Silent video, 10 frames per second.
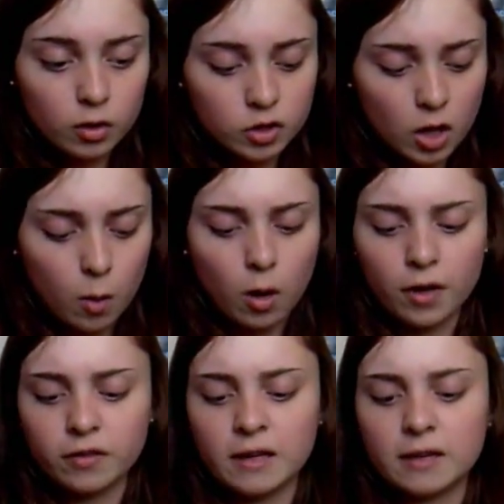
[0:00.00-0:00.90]
So
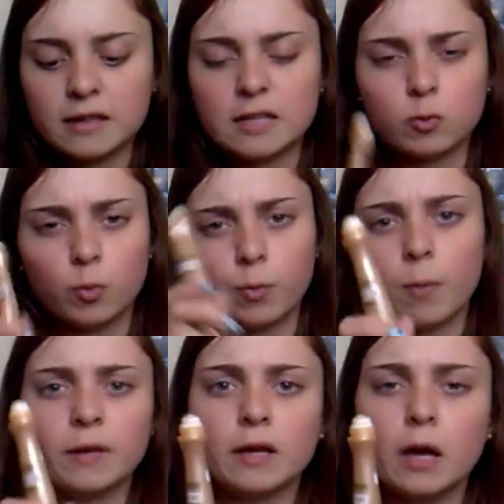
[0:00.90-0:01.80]
I think this will
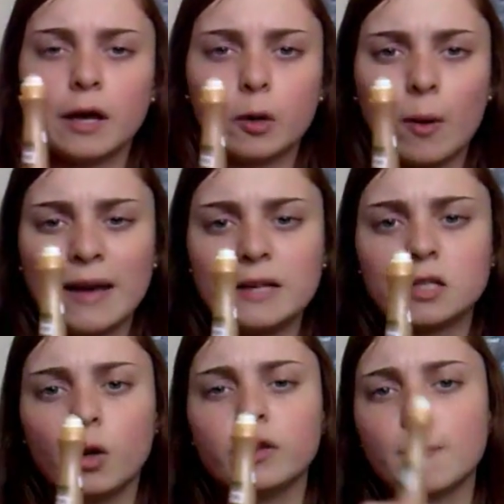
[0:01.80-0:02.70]
probably
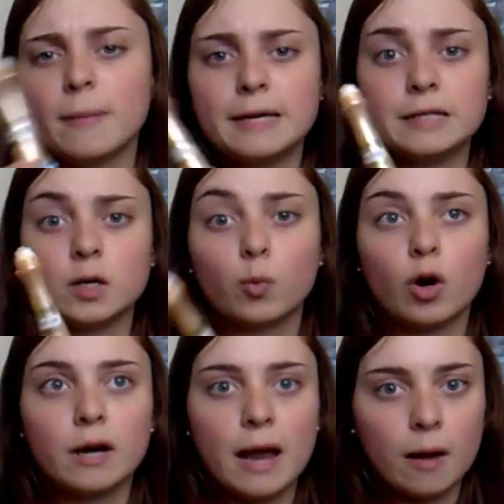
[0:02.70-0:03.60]
equate to like the medium
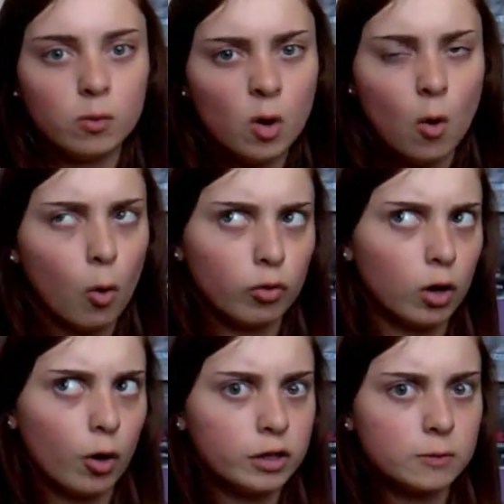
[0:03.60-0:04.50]
one now, or
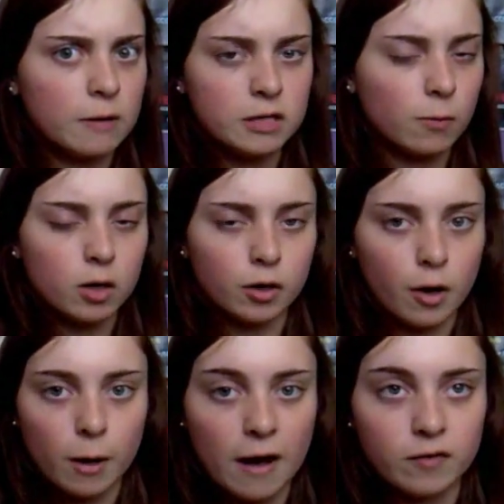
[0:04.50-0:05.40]
the light to medium. I
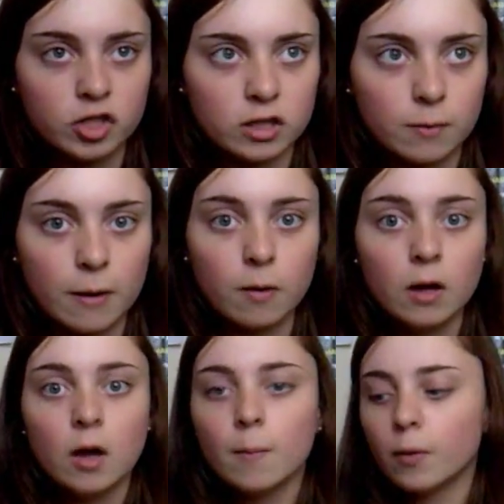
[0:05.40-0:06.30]
don't know, I haven't checked them out.
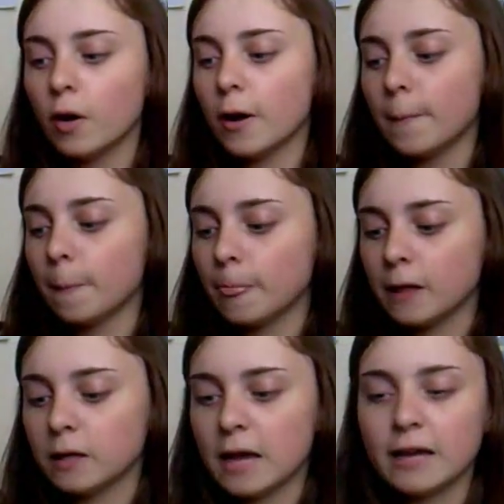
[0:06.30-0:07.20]
But
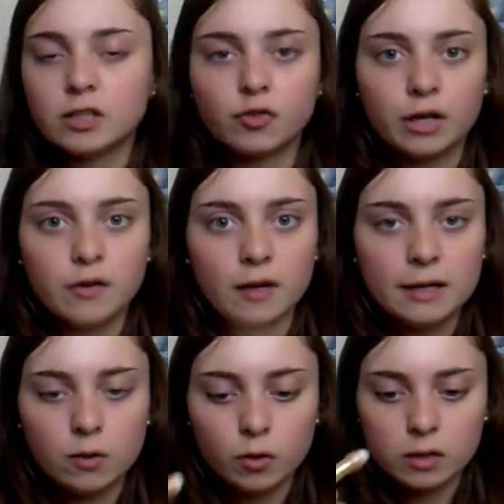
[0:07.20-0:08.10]
yeah, it's really,
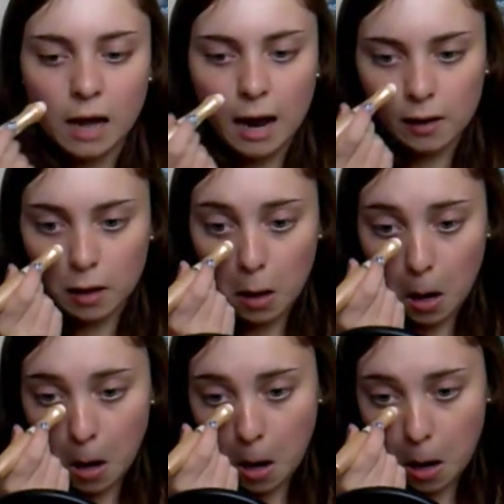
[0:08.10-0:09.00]
really good,
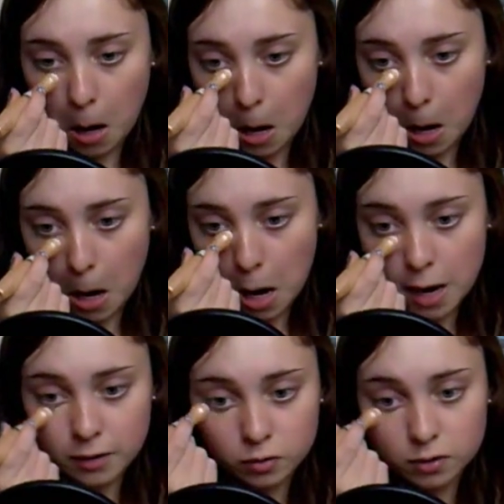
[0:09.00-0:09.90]
and
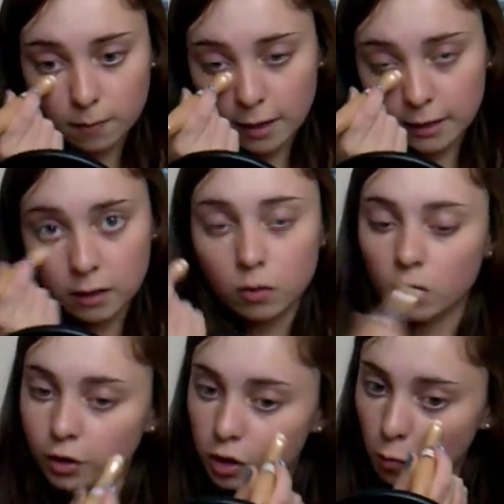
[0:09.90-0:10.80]
it doesn't make it
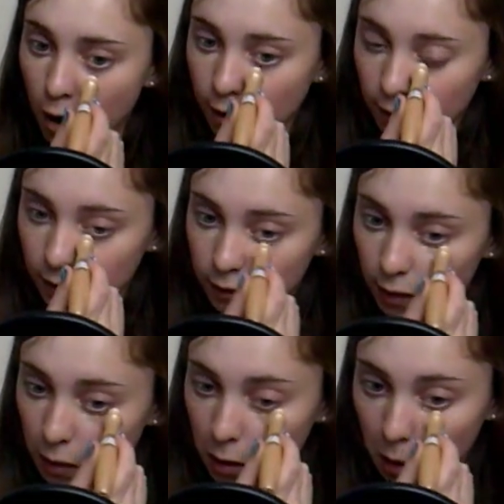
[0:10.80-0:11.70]
look like you're wearing
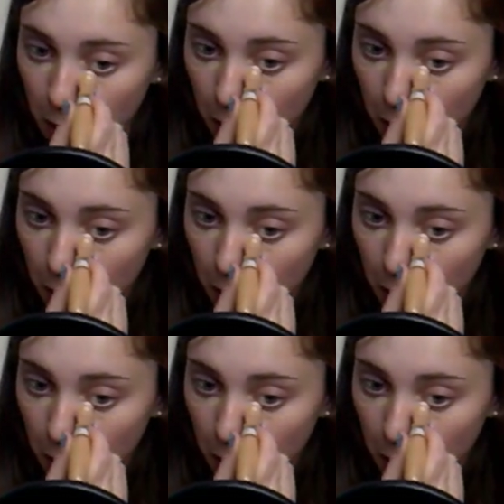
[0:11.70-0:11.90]
anything.